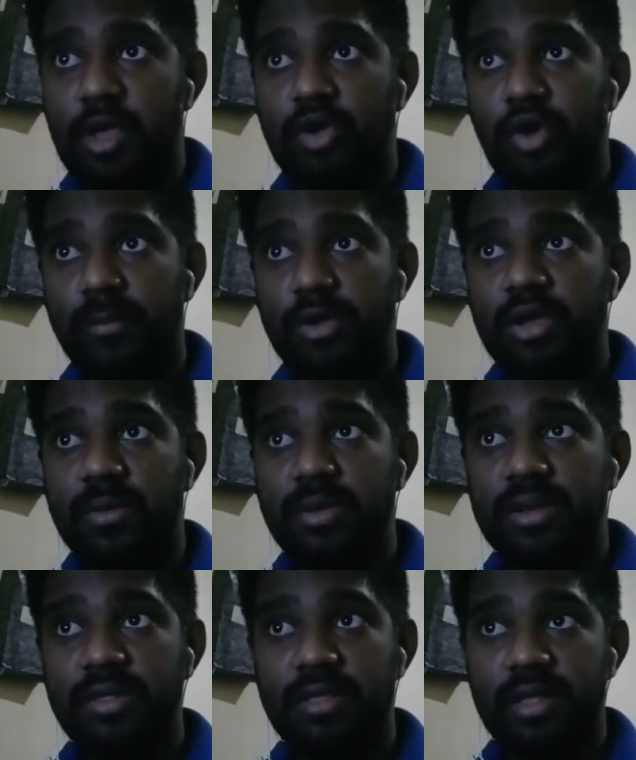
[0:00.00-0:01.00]
Communicable
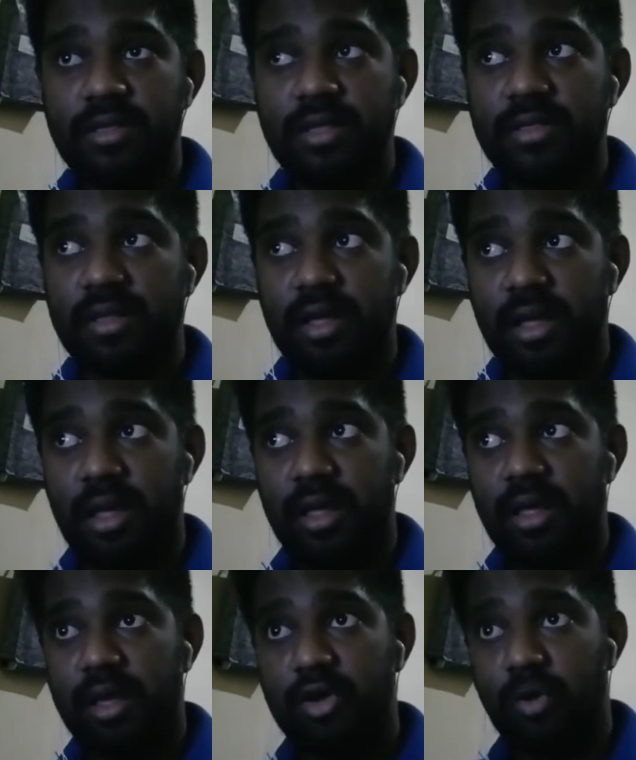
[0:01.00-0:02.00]
diseases
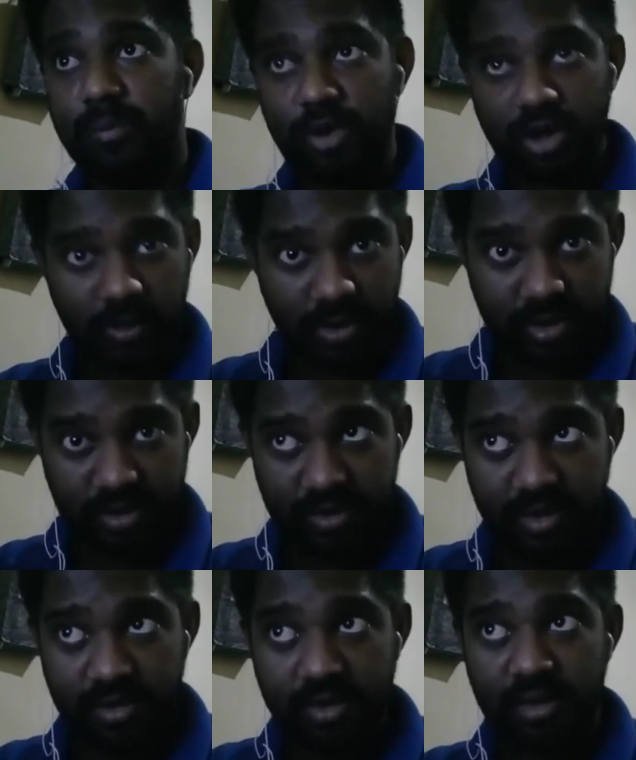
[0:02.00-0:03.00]
communicable
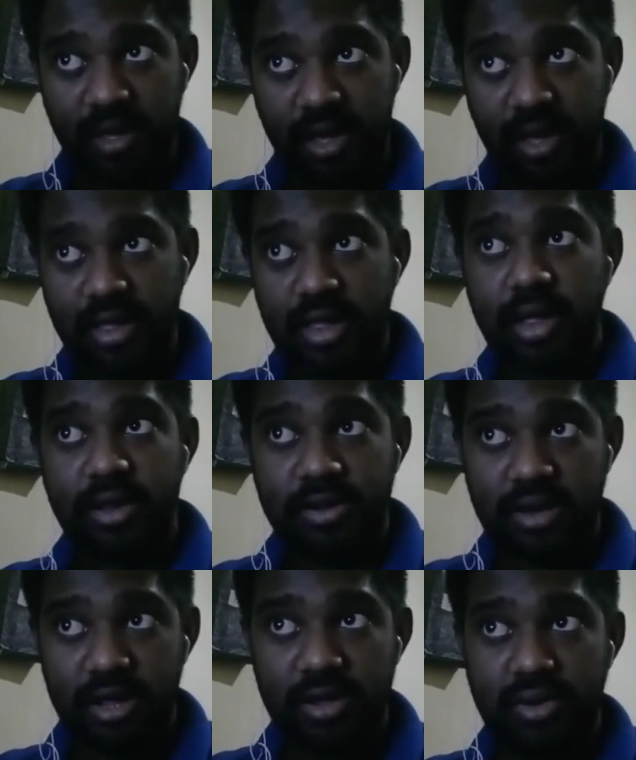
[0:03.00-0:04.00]
diseases are
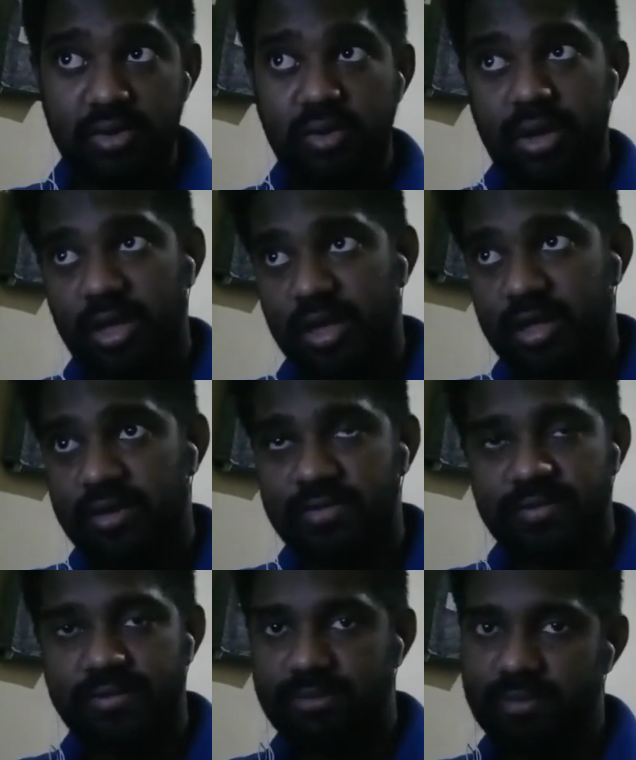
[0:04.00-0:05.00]
dengue, AIDS,
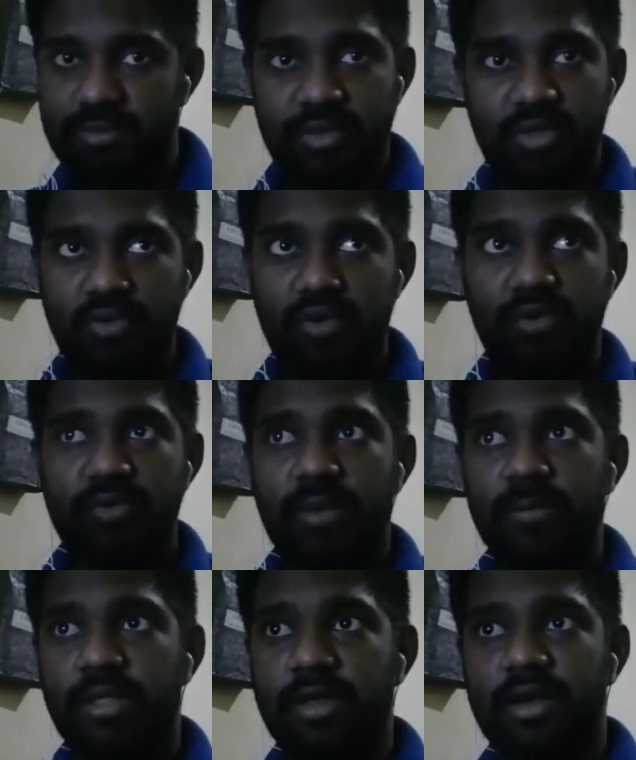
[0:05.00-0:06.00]

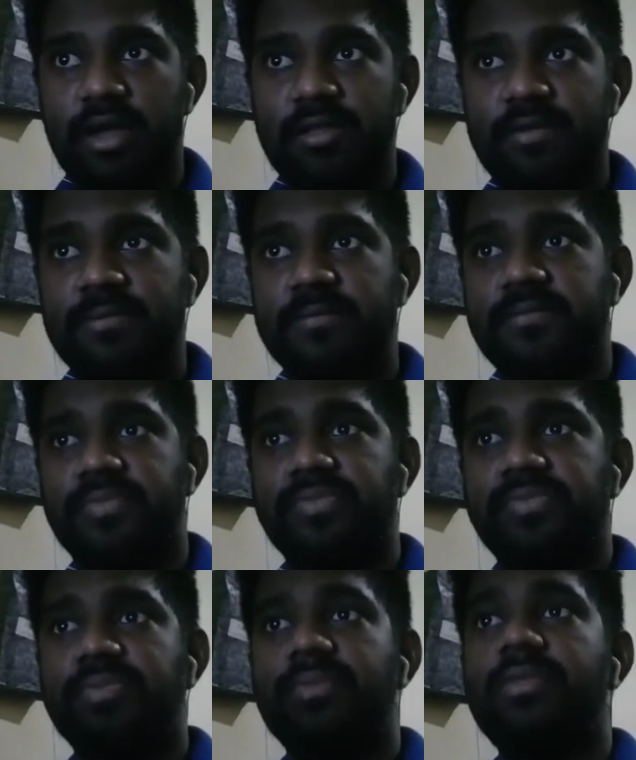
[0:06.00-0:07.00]
some other kinds.
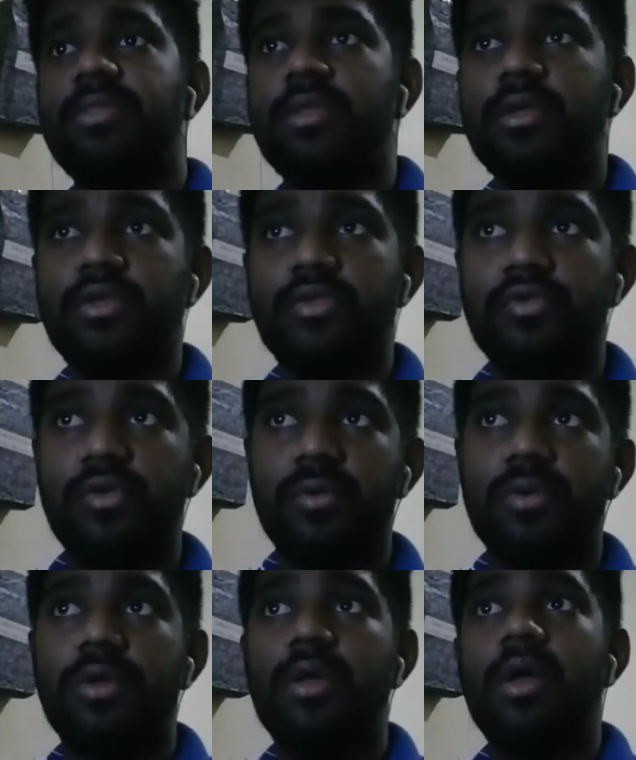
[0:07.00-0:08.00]
So,
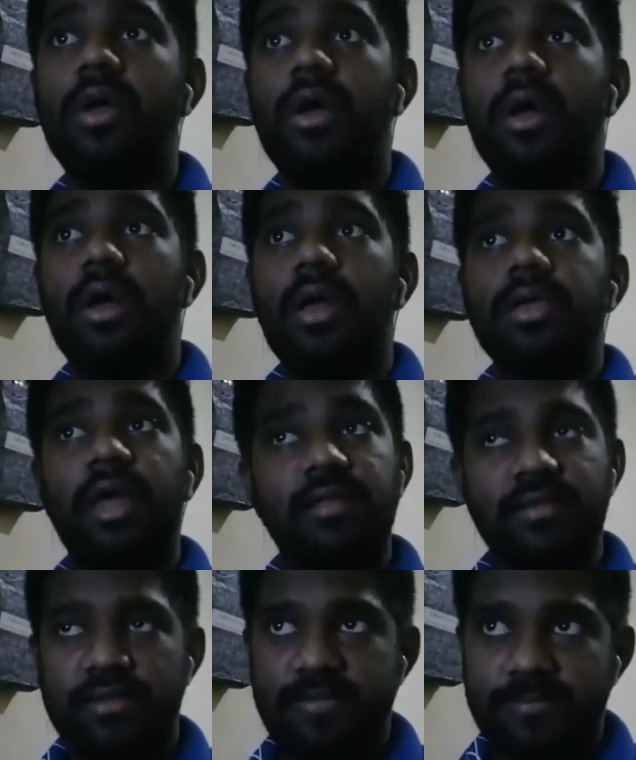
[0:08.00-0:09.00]

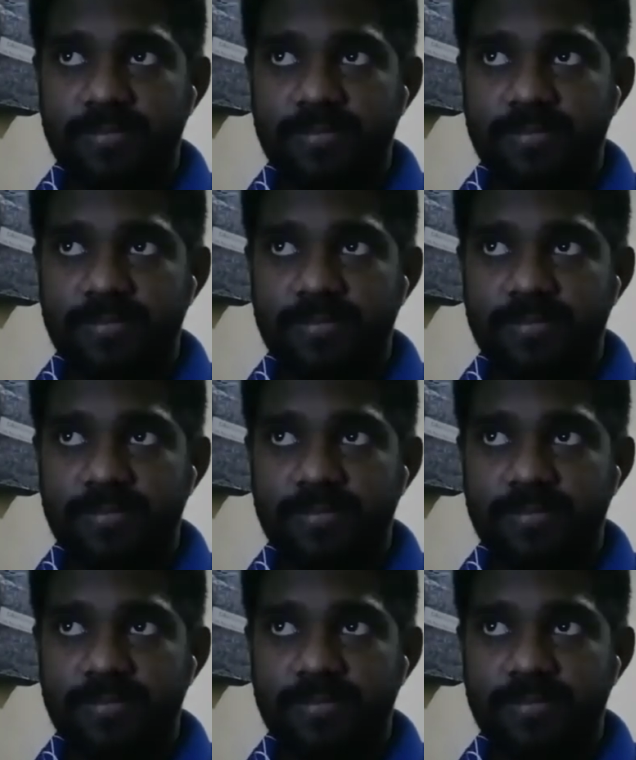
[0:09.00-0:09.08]
cancers.